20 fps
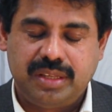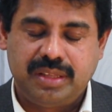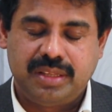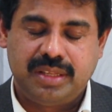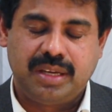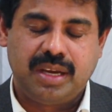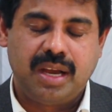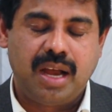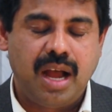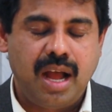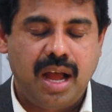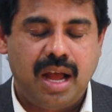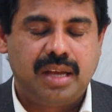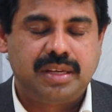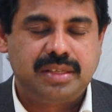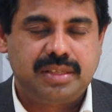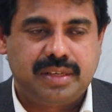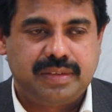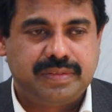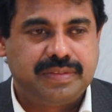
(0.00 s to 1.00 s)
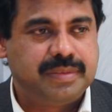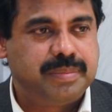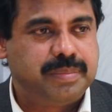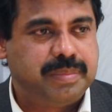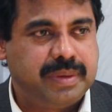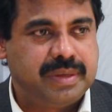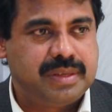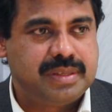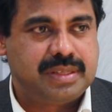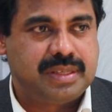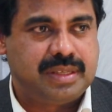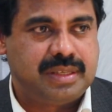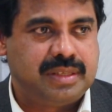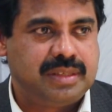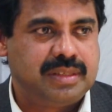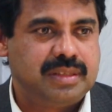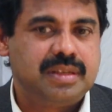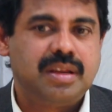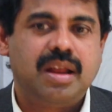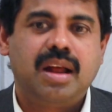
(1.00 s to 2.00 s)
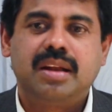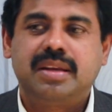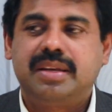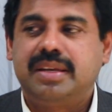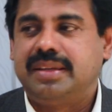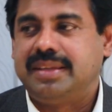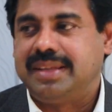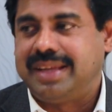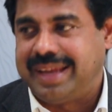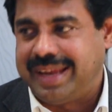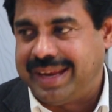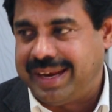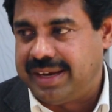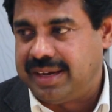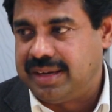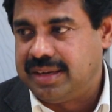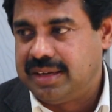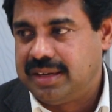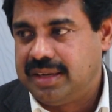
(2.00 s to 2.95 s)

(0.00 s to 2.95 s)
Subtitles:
the heart of a person, not in the head.